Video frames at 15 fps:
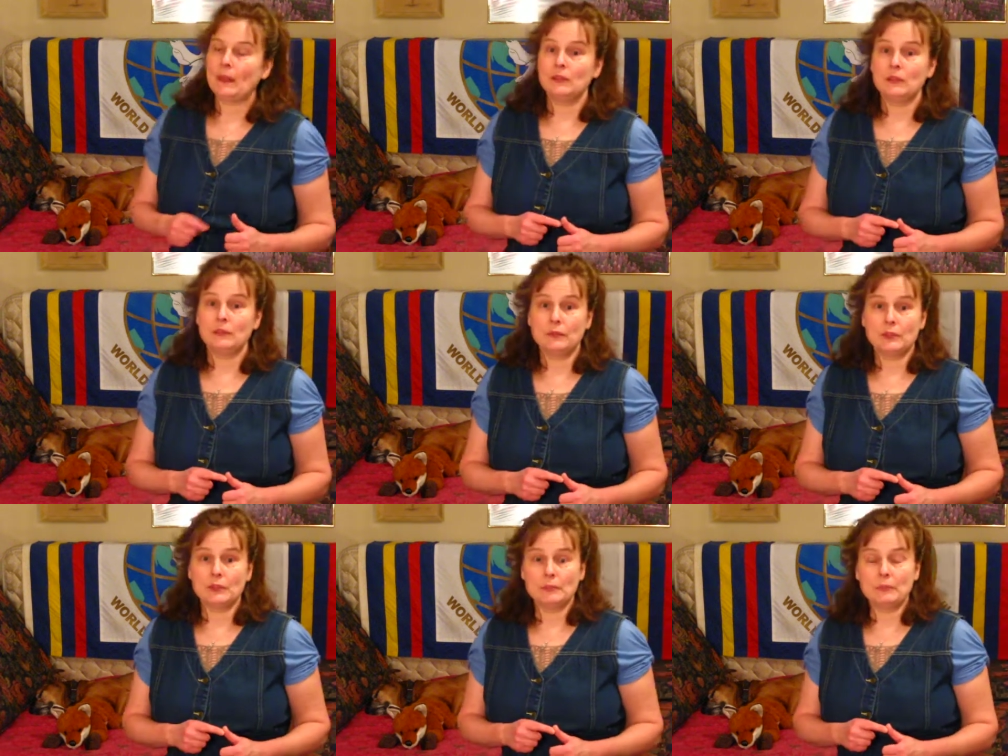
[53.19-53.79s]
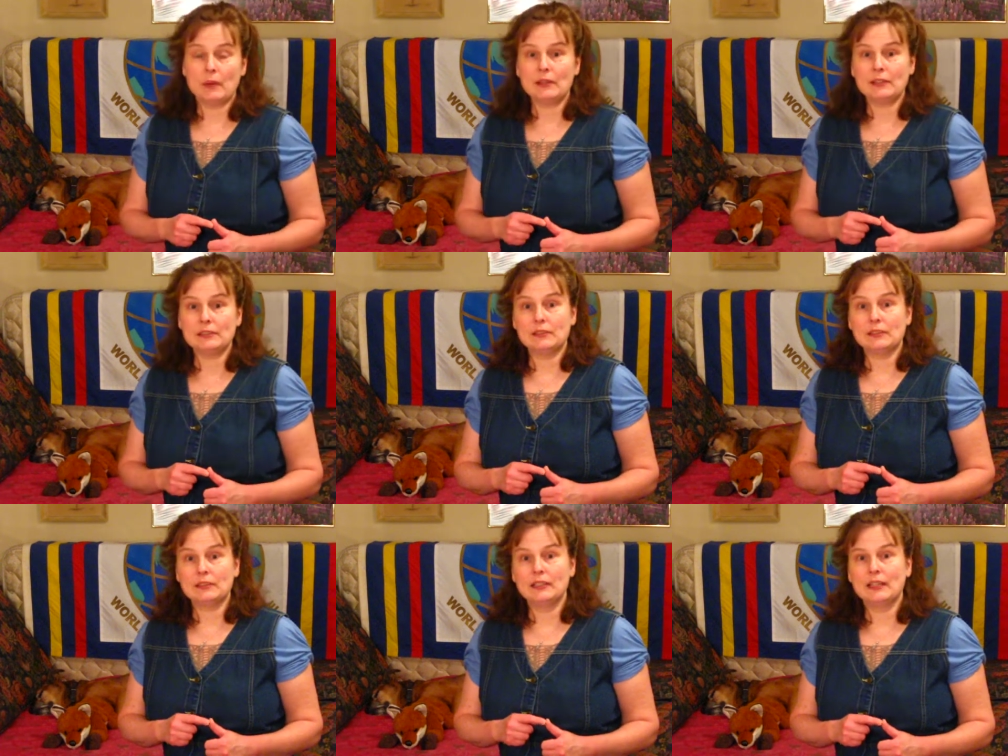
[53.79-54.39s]
The first part is
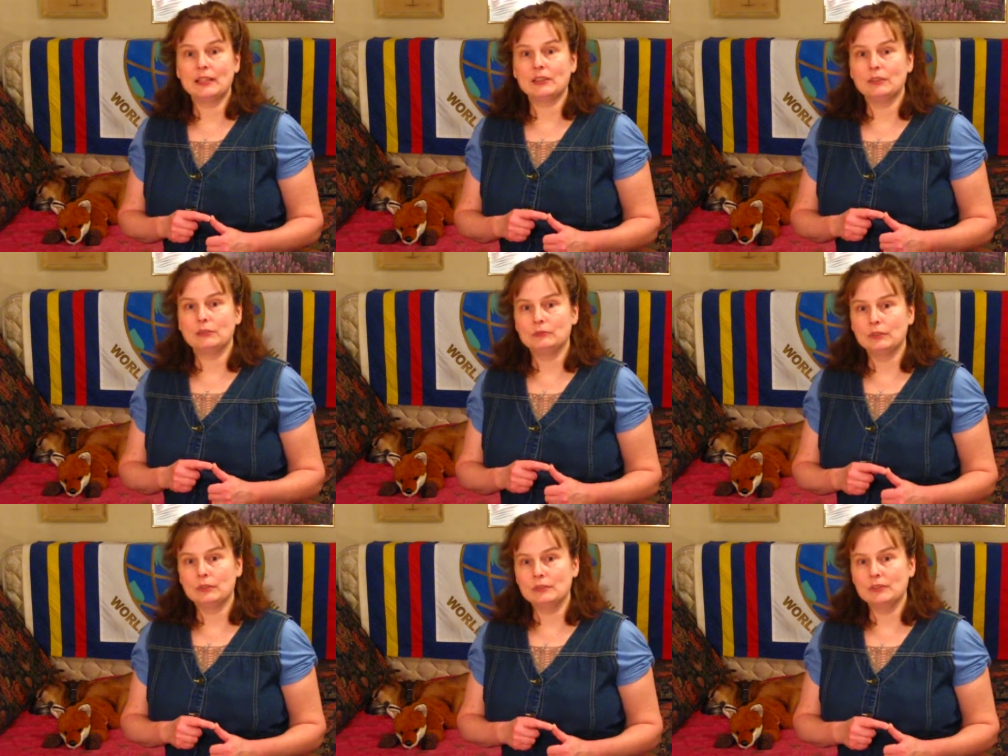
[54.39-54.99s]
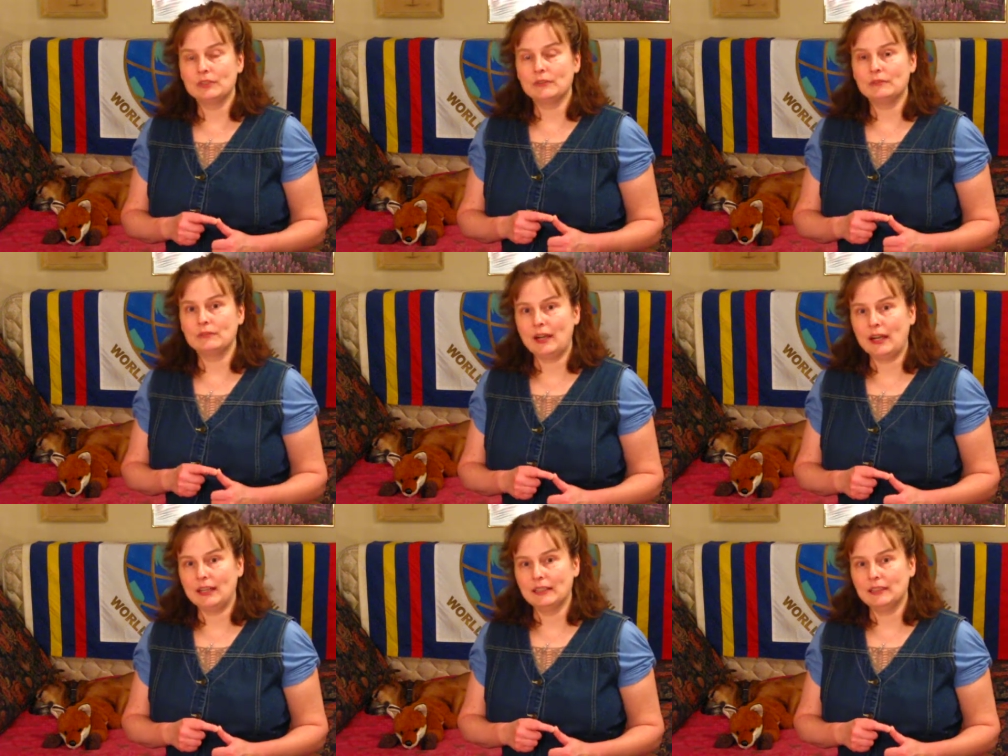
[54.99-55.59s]
looking at the roots of
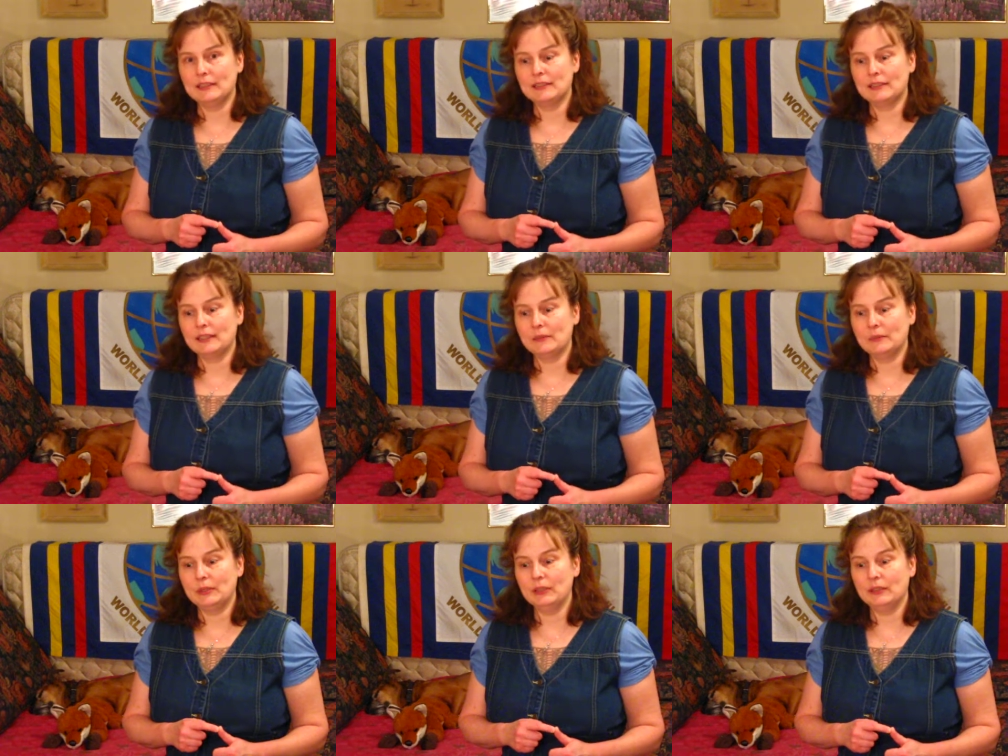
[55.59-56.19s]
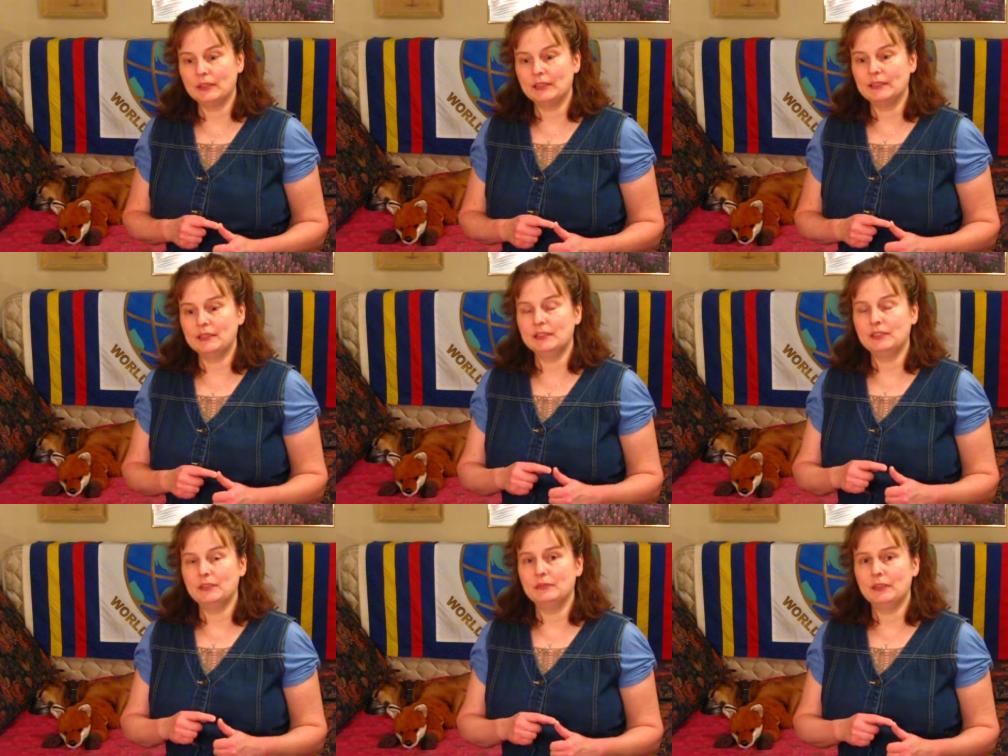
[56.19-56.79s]
violence, and we look at the
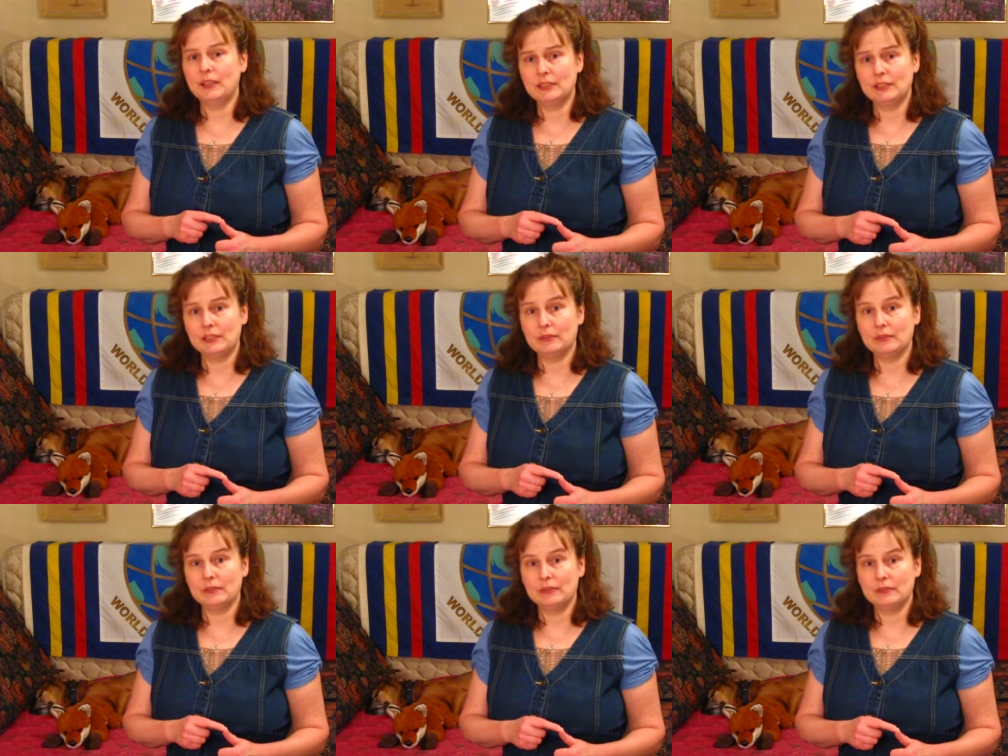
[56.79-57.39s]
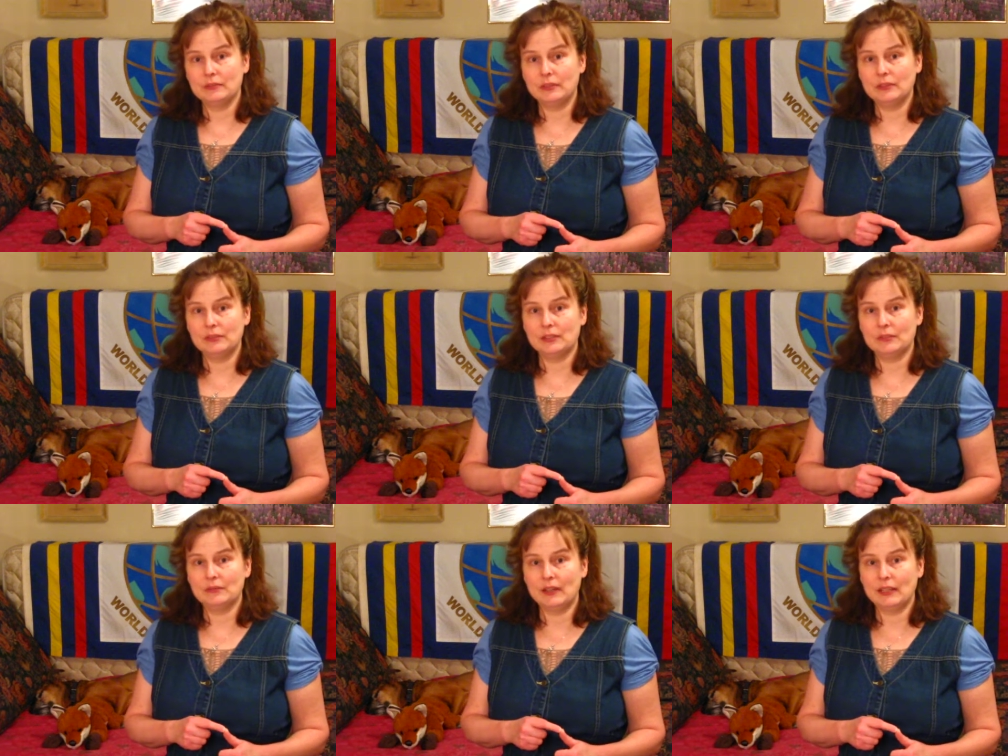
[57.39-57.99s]
defensive
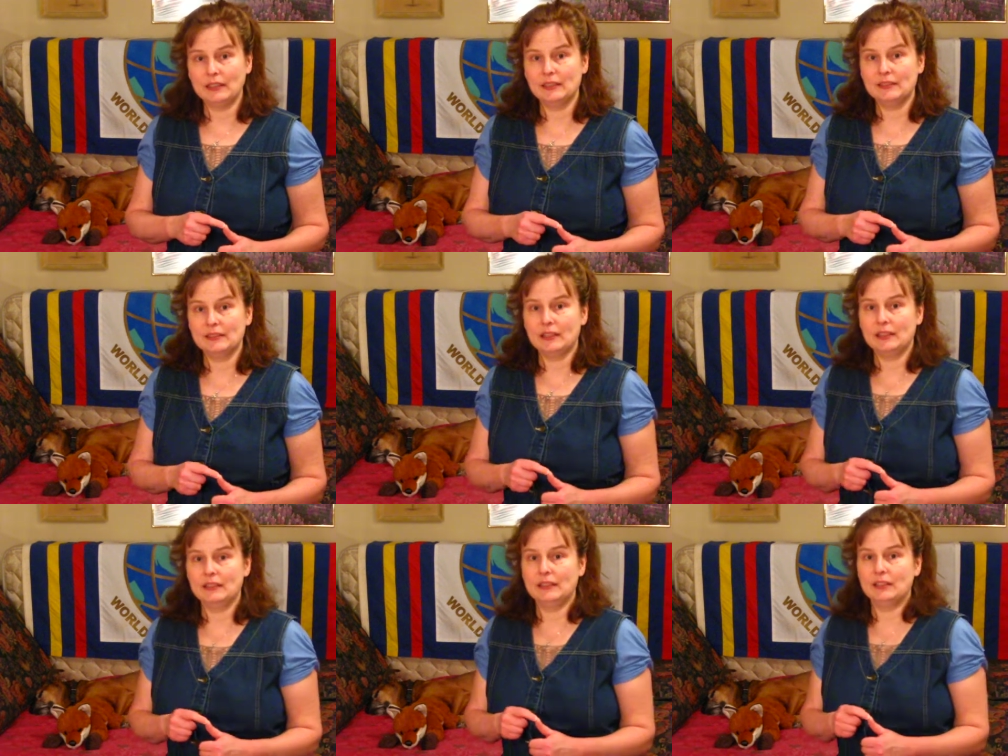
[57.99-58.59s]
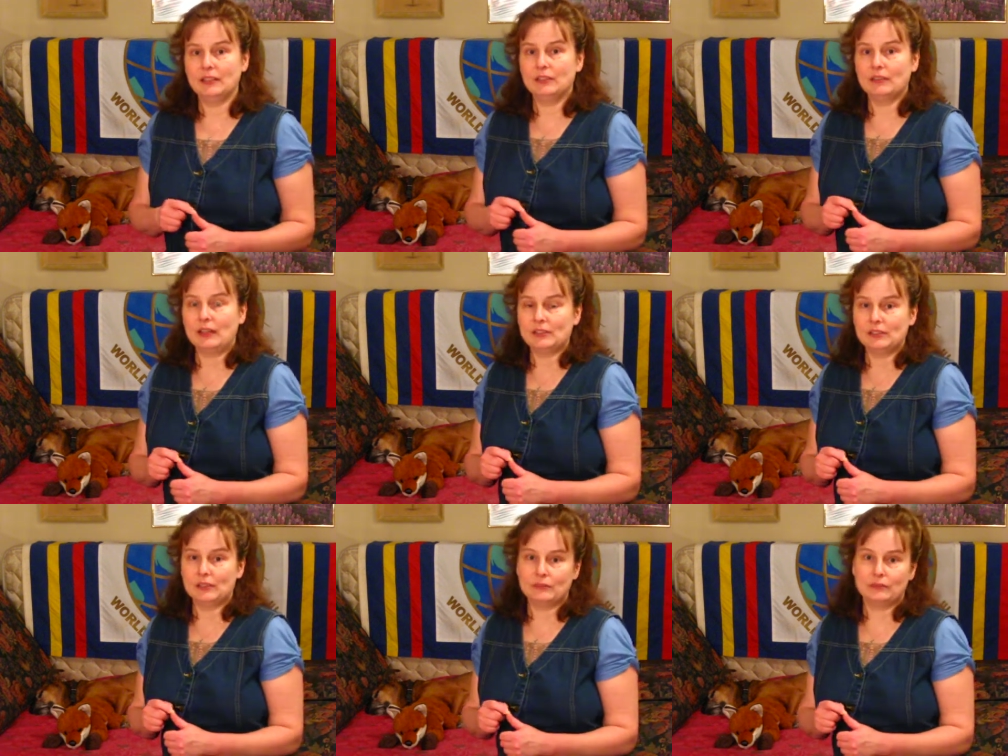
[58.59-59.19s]
roots of violence and the
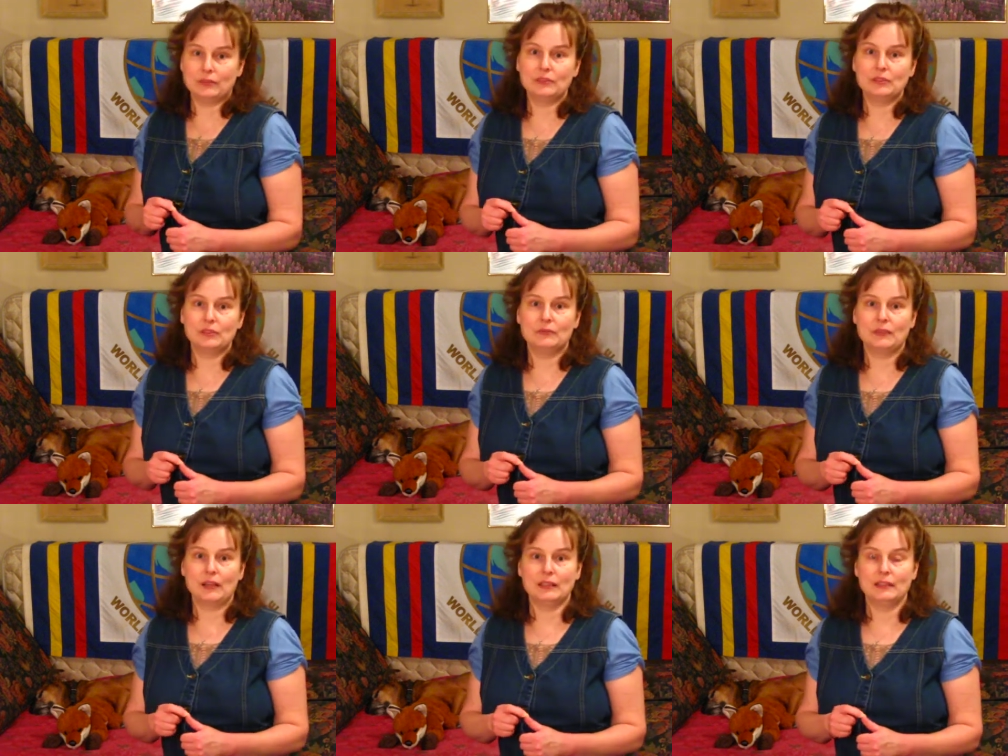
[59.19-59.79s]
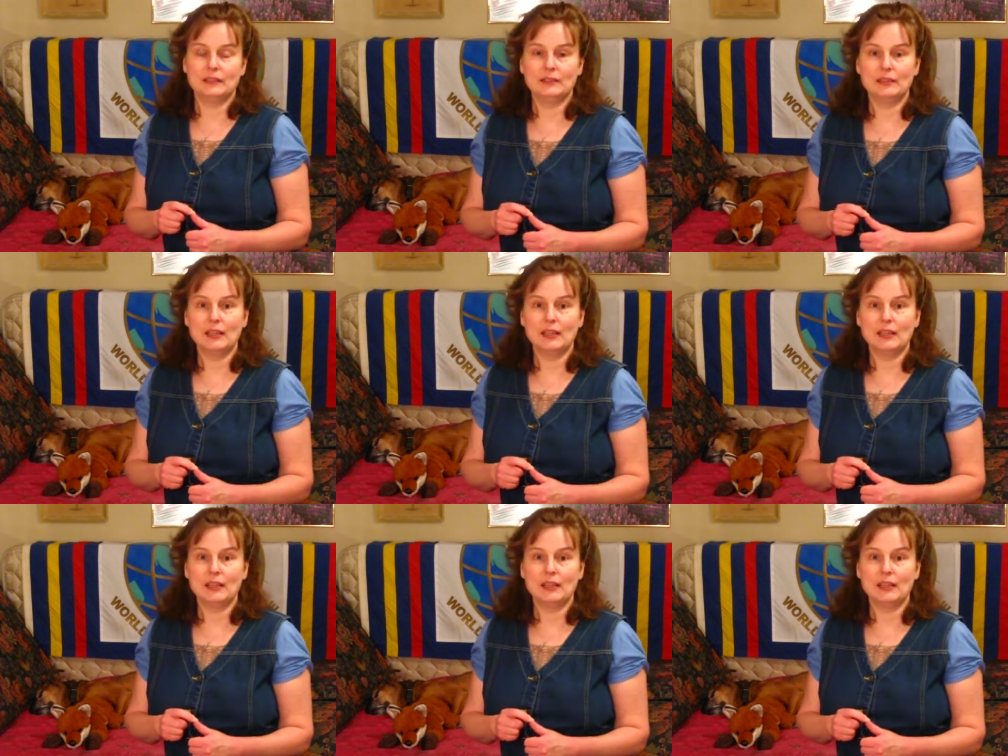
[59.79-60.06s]
aggressive roots of violence